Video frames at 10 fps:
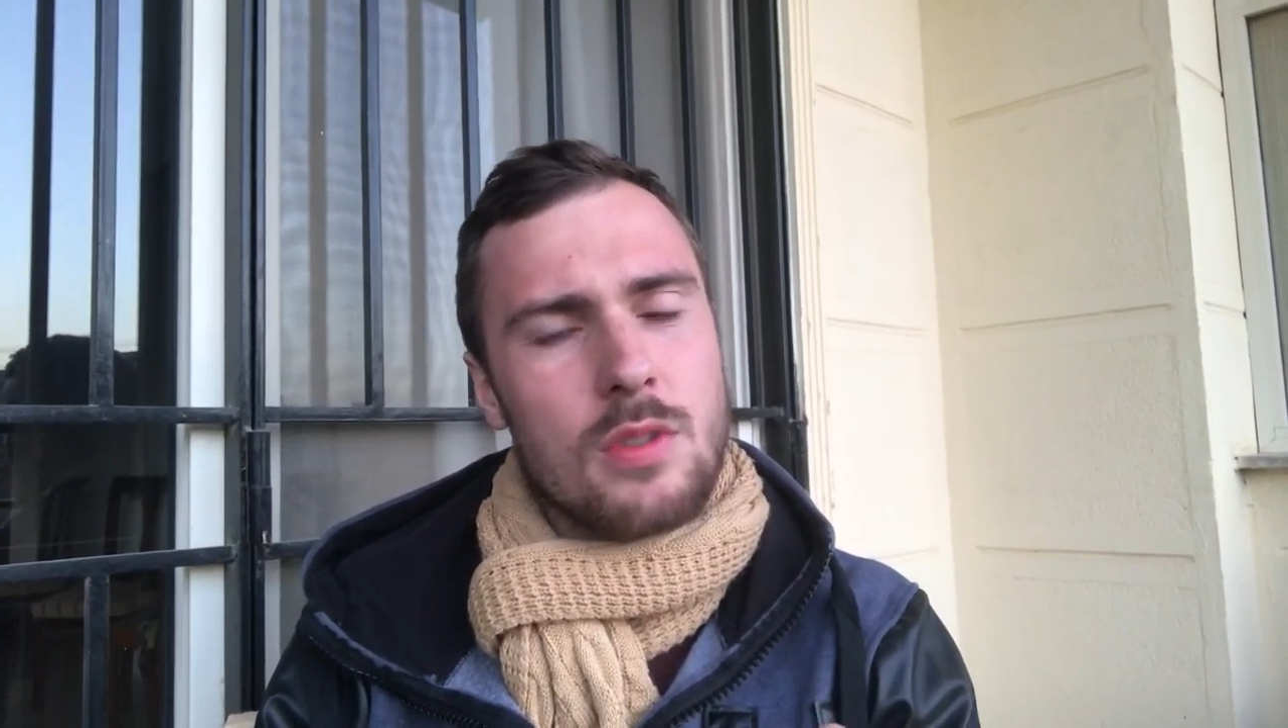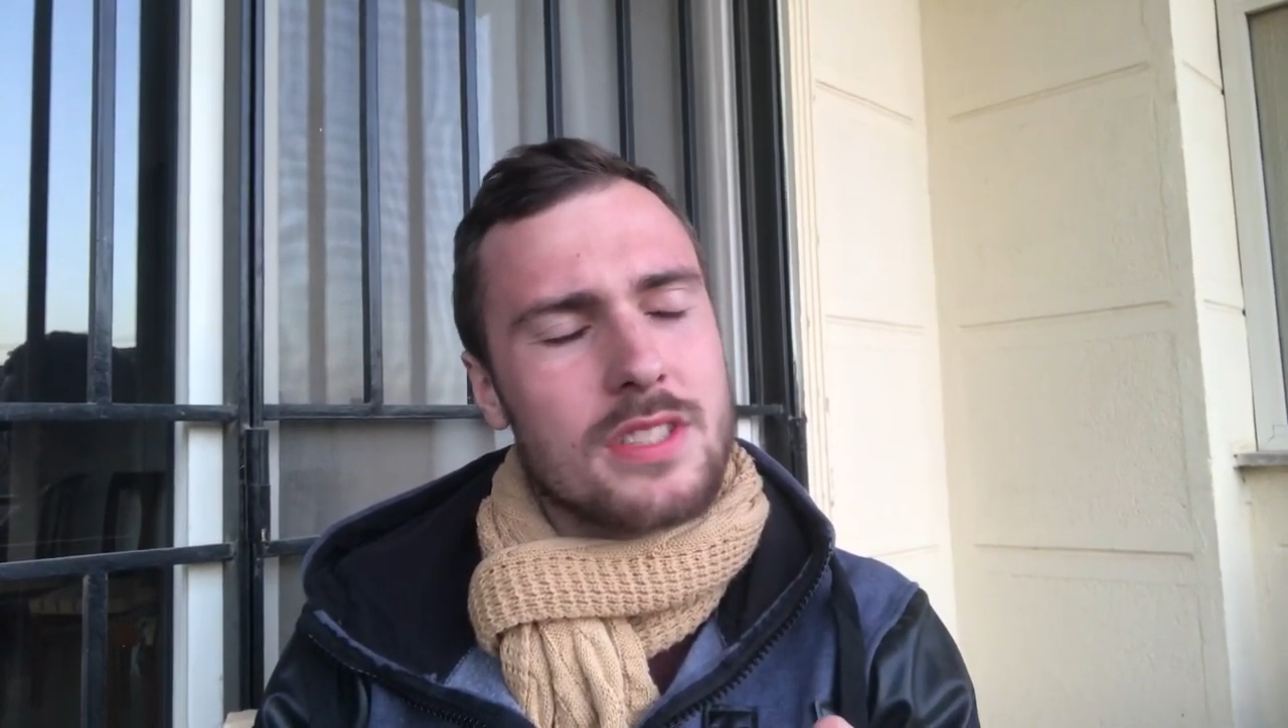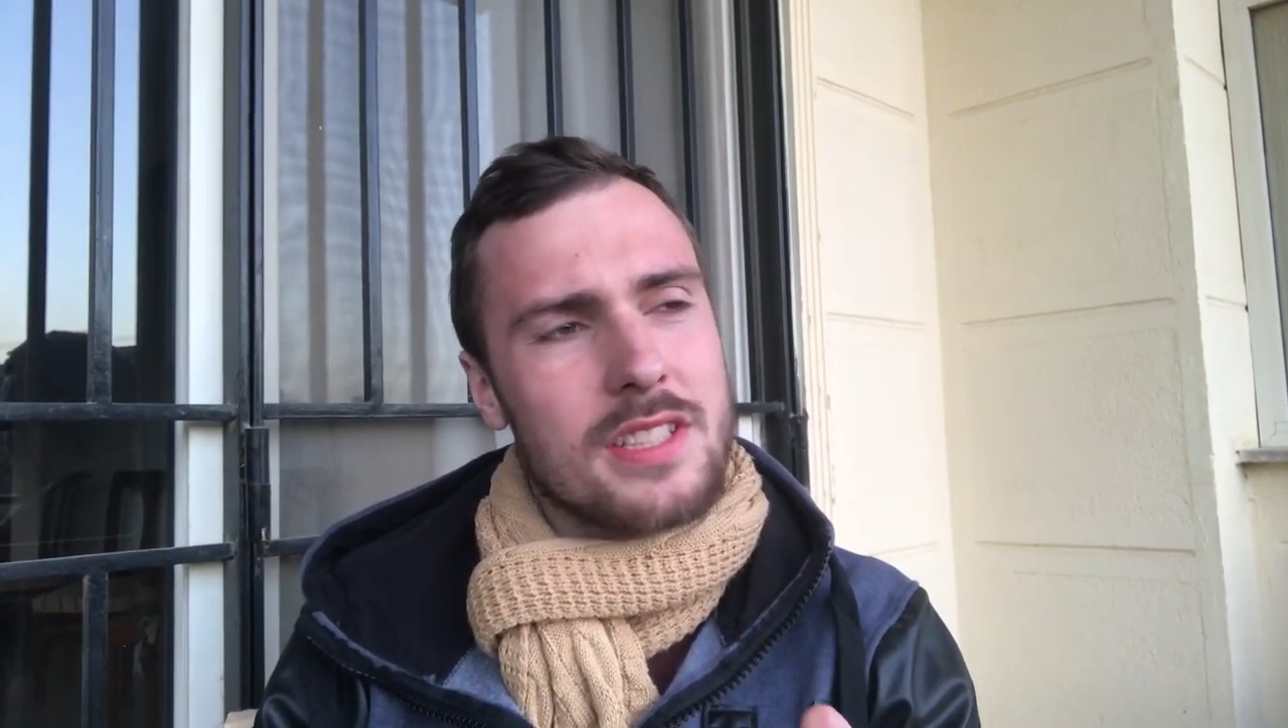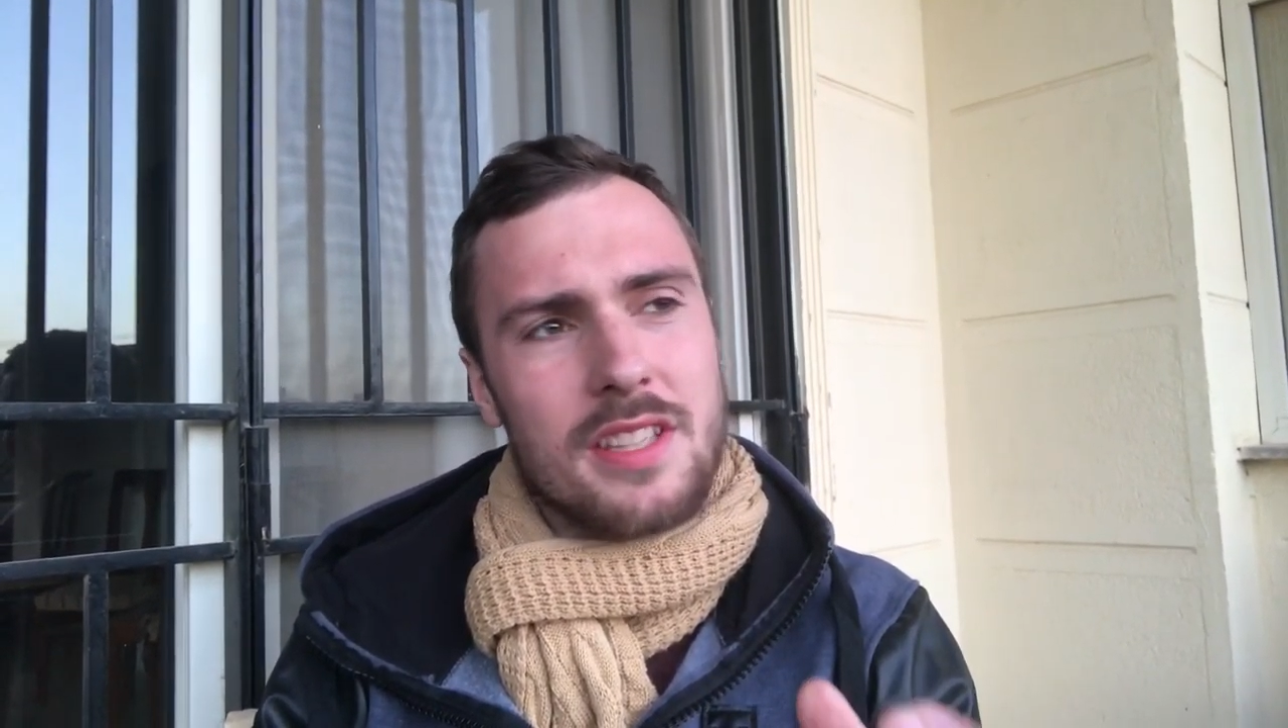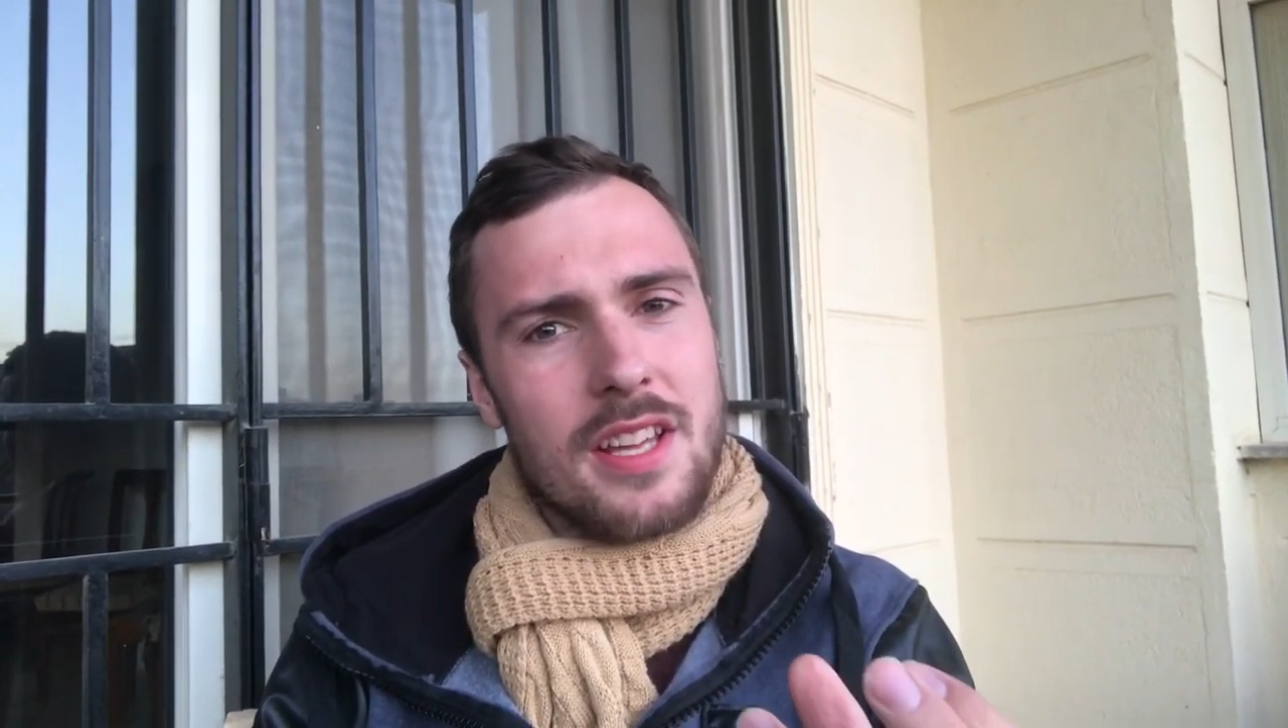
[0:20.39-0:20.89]
to
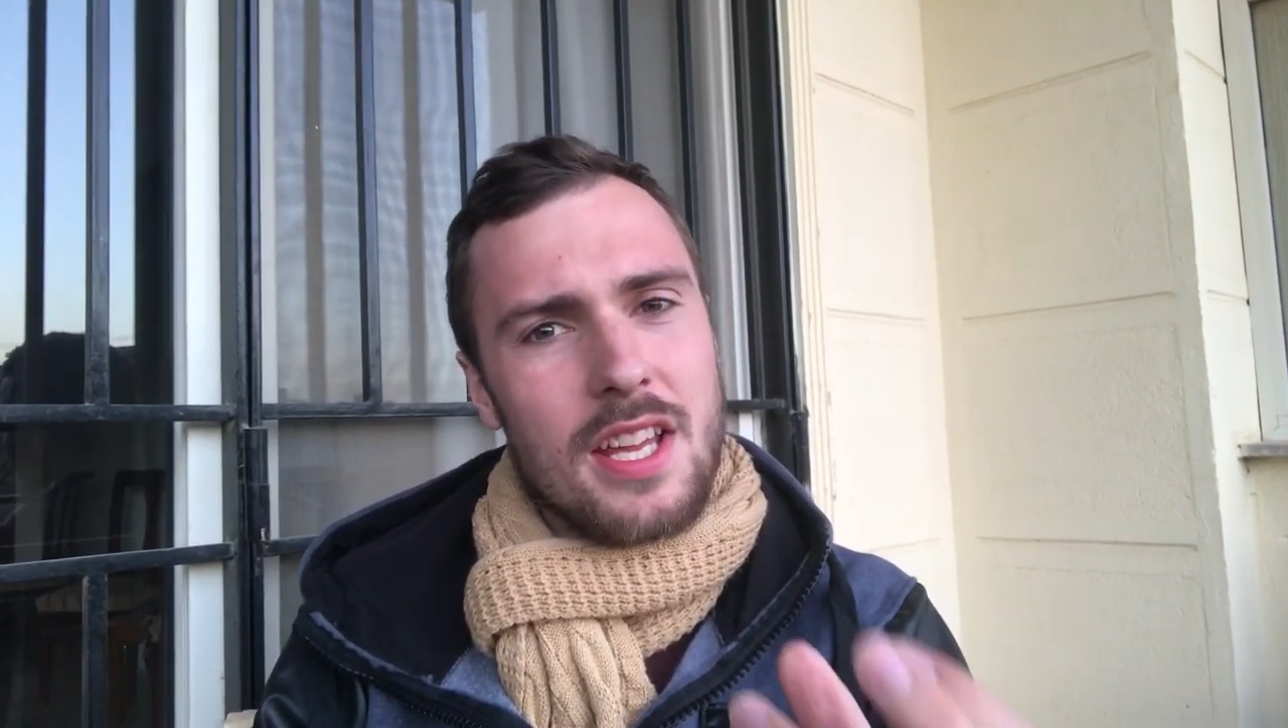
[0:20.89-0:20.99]
us that